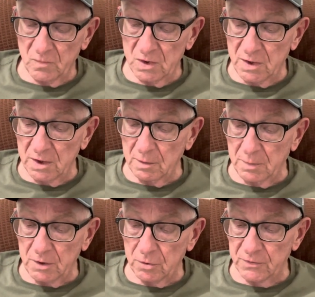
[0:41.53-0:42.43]
Then the
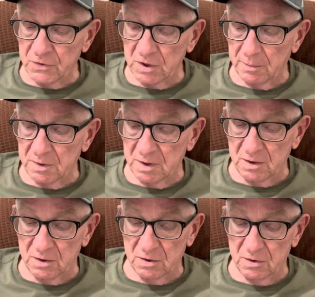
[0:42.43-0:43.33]
mother of
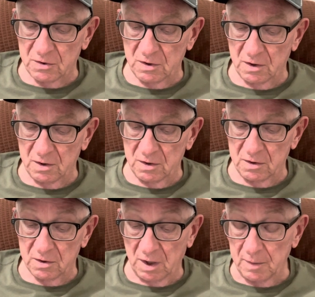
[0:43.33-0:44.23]
Zebedee's
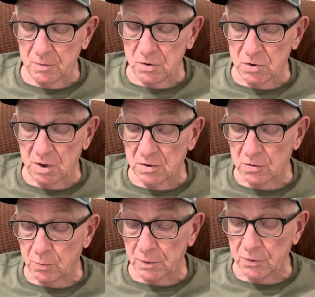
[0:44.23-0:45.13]
sons came to
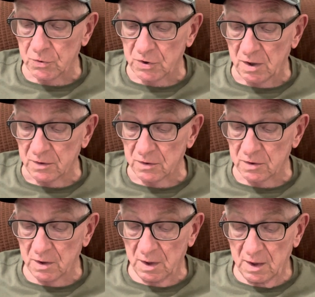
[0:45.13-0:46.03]
Jesus with her sons,